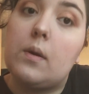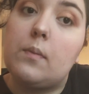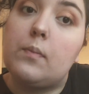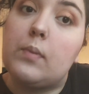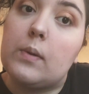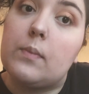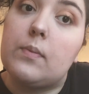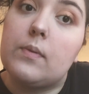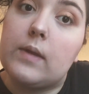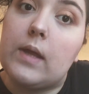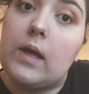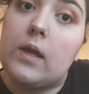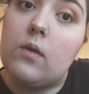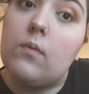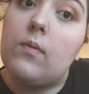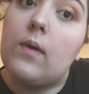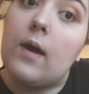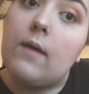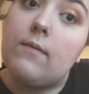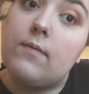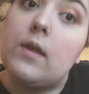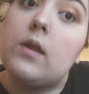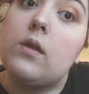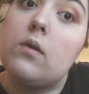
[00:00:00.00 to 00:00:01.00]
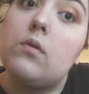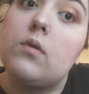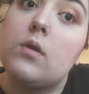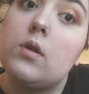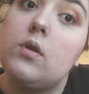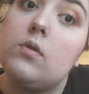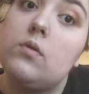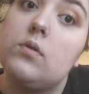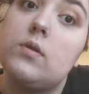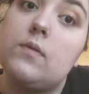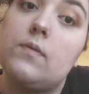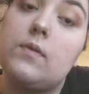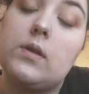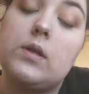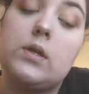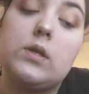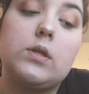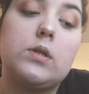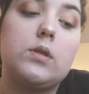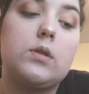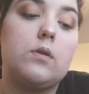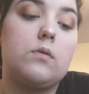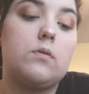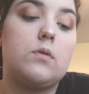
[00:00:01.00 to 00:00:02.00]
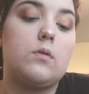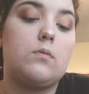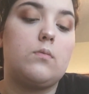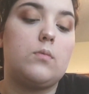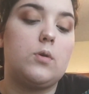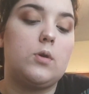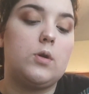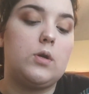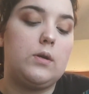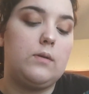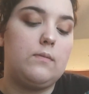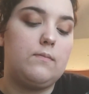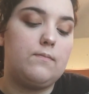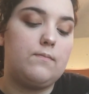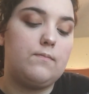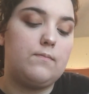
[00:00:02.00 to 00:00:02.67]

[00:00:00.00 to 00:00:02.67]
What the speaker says: a purple that you have that you can use for this, so don't worry.